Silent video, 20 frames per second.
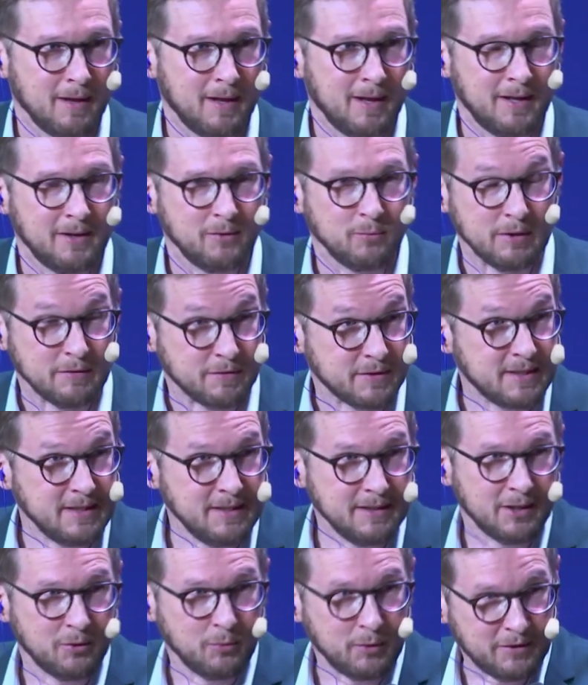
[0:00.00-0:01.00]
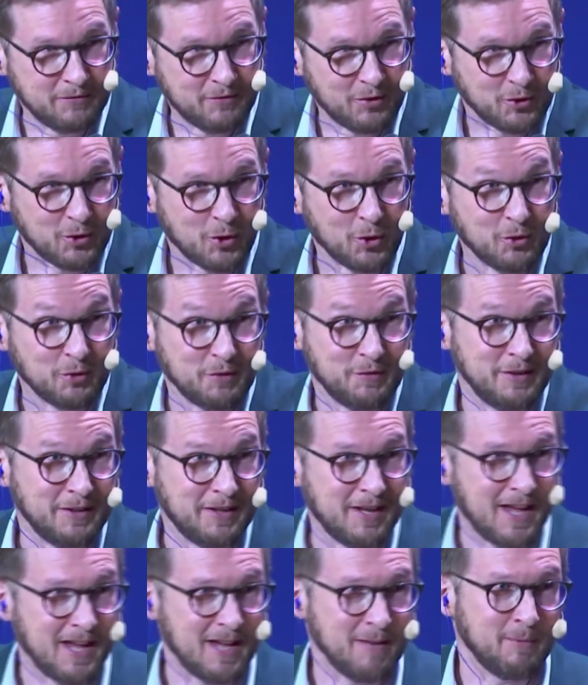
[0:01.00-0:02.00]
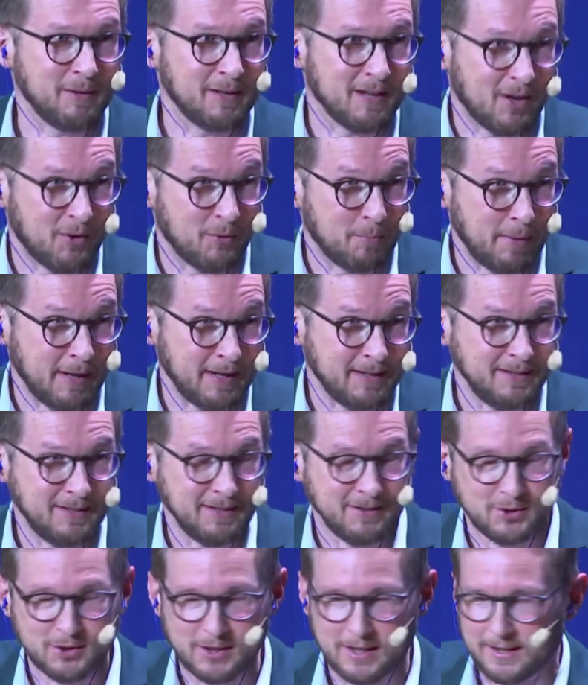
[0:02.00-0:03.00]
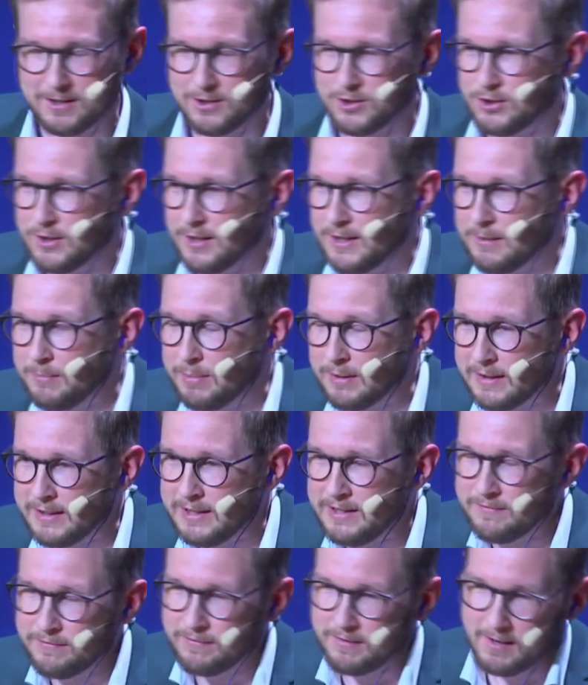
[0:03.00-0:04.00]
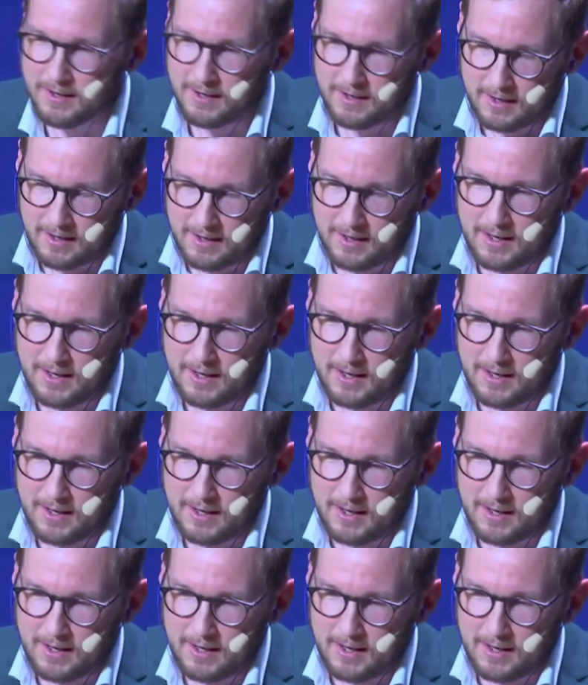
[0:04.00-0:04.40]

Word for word: And we have seen that when photography came and how painting changed. And I believe